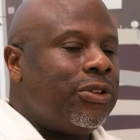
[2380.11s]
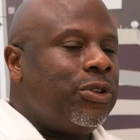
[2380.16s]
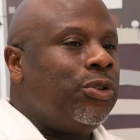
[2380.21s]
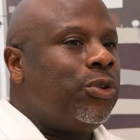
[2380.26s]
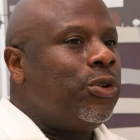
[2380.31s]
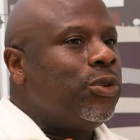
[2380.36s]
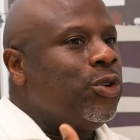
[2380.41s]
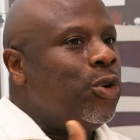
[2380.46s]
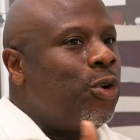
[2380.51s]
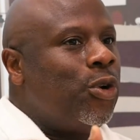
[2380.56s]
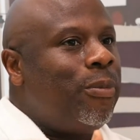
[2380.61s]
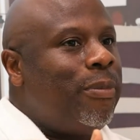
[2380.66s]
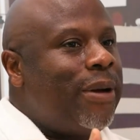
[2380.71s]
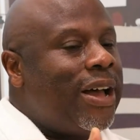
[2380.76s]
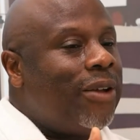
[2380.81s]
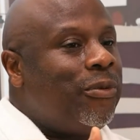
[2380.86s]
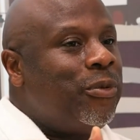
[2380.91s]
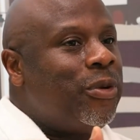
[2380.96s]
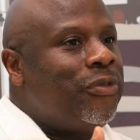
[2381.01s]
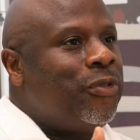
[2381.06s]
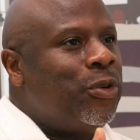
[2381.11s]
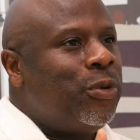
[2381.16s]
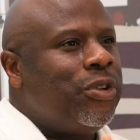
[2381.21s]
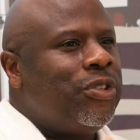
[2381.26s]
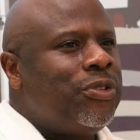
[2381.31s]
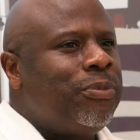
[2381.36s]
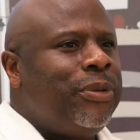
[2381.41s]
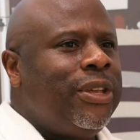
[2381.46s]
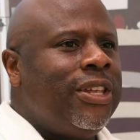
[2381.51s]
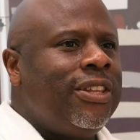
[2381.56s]
Yoruba, we've
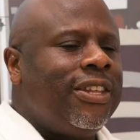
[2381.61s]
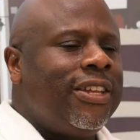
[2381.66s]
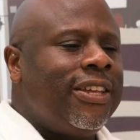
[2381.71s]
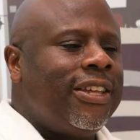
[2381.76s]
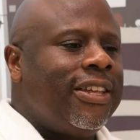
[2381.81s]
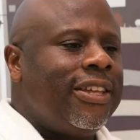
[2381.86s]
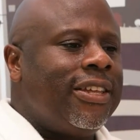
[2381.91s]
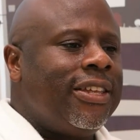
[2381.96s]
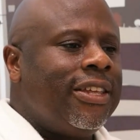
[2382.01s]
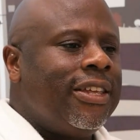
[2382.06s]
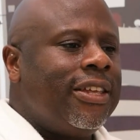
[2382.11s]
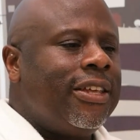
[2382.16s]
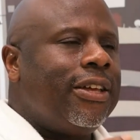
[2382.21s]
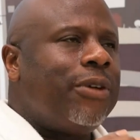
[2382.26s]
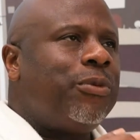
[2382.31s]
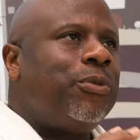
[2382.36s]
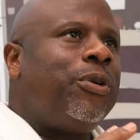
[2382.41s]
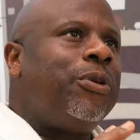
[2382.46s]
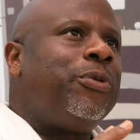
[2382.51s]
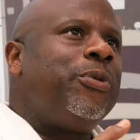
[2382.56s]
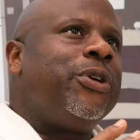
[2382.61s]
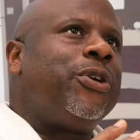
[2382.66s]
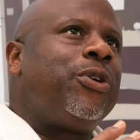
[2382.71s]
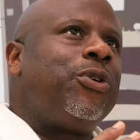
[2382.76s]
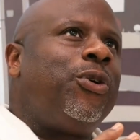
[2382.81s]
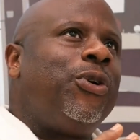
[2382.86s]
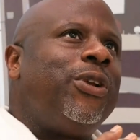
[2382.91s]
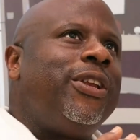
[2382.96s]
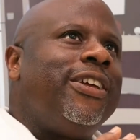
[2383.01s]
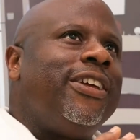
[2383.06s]
always been what we
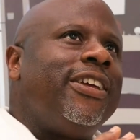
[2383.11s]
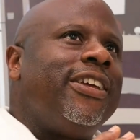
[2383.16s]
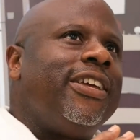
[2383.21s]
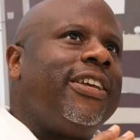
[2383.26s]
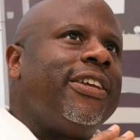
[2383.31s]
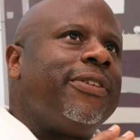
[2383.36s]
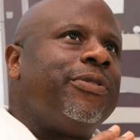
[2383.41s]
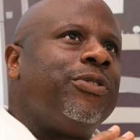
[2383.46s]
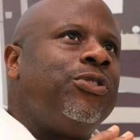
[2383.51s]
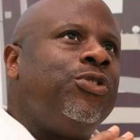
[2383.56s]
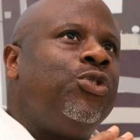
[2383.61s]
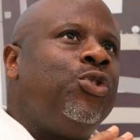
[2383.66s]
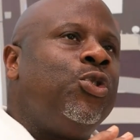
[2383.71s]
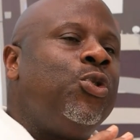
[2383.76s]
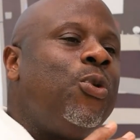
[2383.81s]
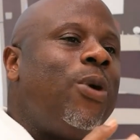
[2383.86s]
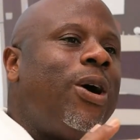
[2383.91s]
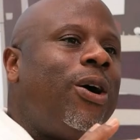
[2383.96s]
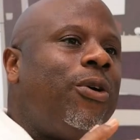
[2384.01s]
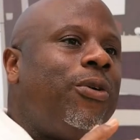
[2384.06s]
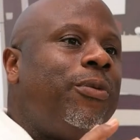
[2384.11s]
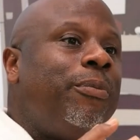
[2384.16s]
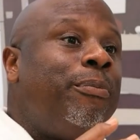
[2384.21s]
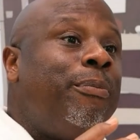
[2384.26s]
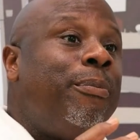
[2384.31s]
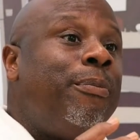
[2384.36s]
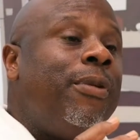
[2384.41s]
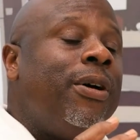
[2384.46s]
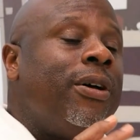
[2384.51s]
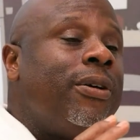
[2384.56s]
call a dual
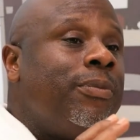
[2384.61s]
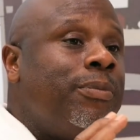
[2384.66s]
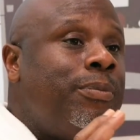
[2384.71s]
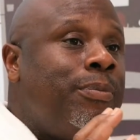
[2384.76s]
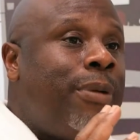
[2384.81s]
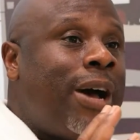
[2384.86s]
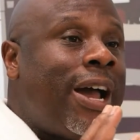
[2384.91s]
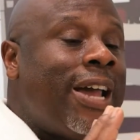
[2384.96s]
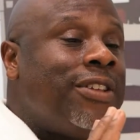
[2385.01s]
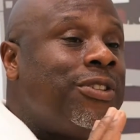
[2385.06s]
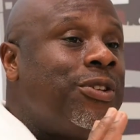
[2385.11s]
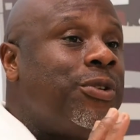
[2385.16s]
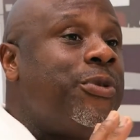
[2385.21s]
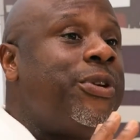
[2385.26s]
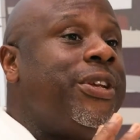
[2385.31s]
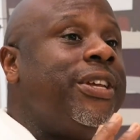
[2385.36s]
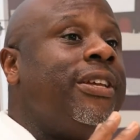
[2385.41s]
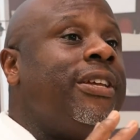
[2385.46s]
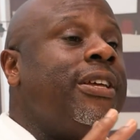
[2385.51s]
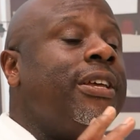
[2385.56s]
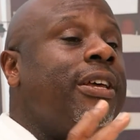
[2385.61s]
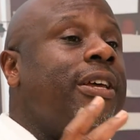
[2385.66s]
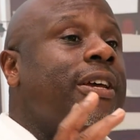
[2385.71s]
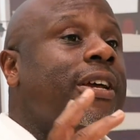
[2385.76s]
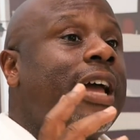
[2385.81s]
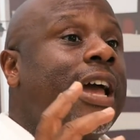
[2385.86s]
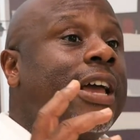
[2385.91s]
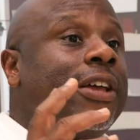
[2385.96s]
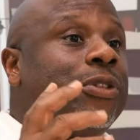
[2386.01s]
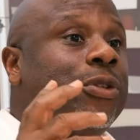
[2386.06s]
binary
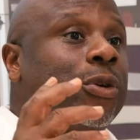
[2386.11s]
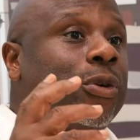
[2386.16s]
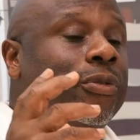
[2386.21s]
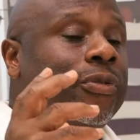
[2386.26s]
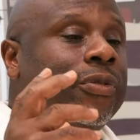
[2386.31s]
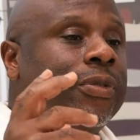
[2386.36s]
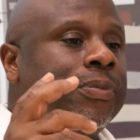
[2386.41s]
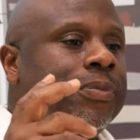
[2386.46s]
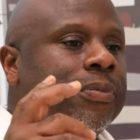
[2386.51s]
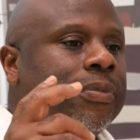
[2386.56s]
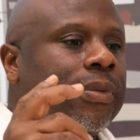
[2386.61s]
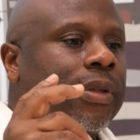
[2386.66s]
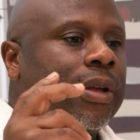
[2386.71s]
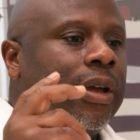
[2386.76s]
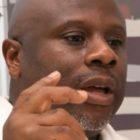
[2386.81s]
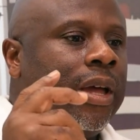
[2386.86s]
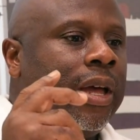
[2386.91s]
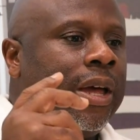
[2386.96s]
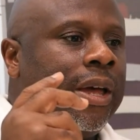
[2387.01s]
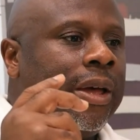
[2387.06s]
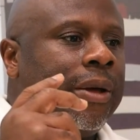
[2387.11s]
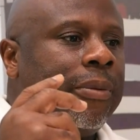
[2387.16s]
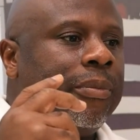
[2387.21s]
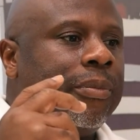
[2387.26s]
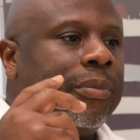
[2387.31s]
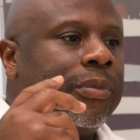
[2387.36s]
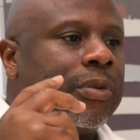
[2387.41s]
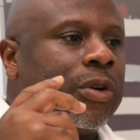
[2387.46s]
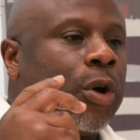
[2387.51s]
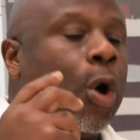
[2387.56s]
kind of
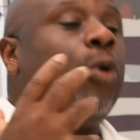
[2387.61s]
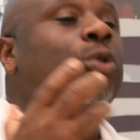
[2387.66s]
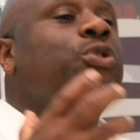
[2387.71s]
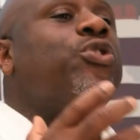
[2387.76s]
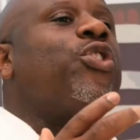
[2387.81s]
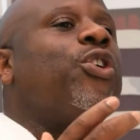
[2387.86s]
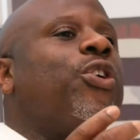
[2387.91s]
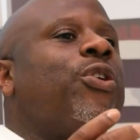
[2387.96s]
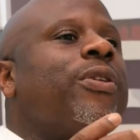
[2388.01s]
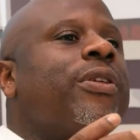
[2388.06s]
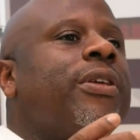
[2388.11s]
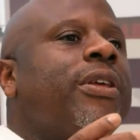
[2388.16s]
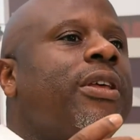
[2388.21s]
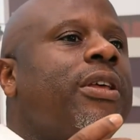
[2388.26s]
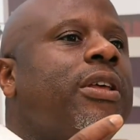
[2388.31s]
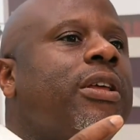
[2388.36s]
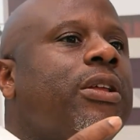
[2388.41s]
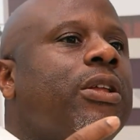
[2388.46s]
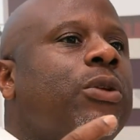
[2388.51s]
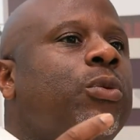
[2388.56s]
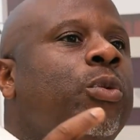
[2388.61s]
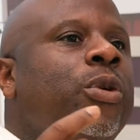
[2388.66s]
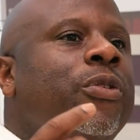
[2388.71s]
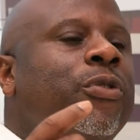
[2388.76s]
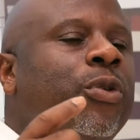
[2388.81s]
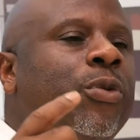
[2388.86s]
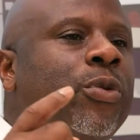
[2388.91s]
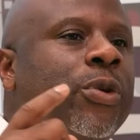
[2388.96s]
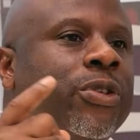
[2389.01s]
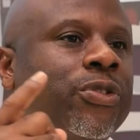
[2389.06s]
culture.
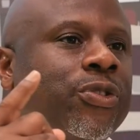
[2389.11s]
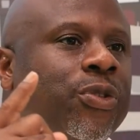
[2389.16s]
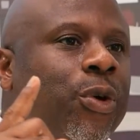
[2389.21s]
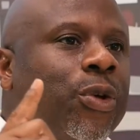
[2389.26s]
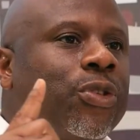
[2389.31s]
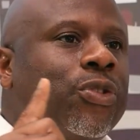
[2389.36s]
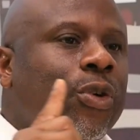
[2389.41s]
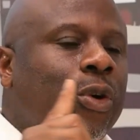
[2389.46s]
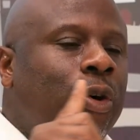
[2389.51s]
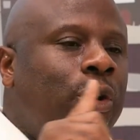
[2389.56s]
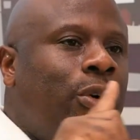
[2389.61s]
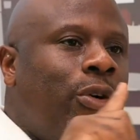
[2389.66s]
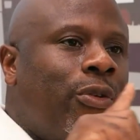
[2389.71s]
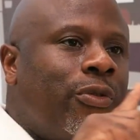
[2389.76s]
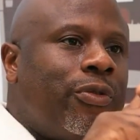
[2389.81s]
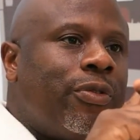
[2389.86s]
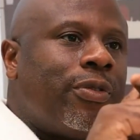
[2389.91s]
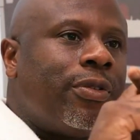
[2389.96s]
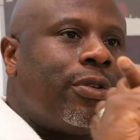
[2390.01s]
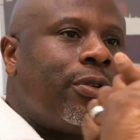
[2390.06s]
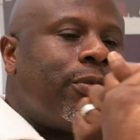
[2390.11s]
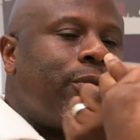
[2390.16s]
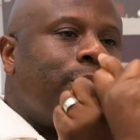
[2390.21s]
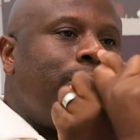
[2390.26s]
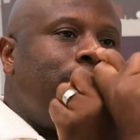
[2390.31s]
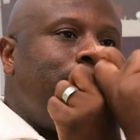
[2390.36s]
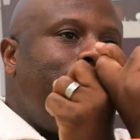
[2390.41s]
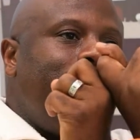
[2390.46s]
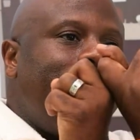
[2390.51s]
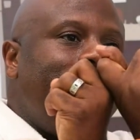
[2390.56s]
We've always thought of
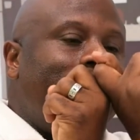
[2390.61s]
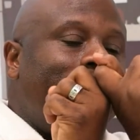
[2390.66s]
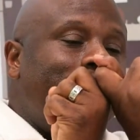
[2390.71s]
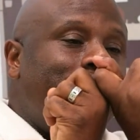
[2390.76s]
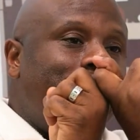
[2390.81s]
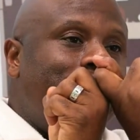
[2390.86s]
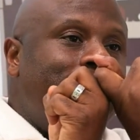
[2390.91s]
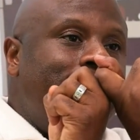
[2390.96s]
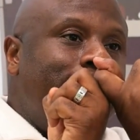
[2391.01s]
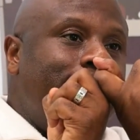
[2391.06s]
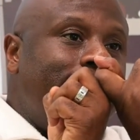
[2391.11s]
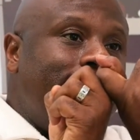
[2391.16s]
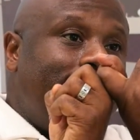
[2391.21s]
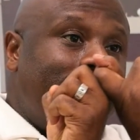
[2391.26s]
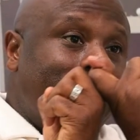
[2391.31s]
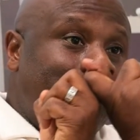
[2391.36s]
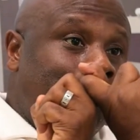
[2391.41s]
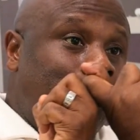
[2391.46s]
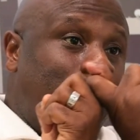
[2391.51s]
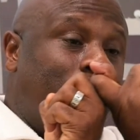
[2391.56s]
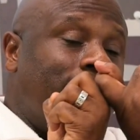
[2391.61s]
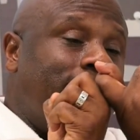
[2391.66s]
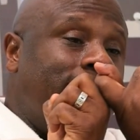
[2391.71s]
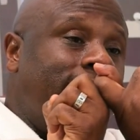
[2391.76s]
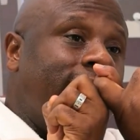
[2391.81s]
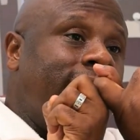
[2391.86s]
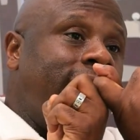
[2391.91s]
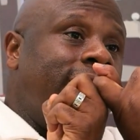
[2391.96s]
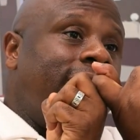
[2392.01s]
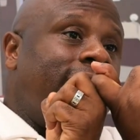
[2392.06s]
male and female as
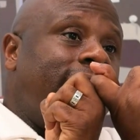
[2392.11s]
one.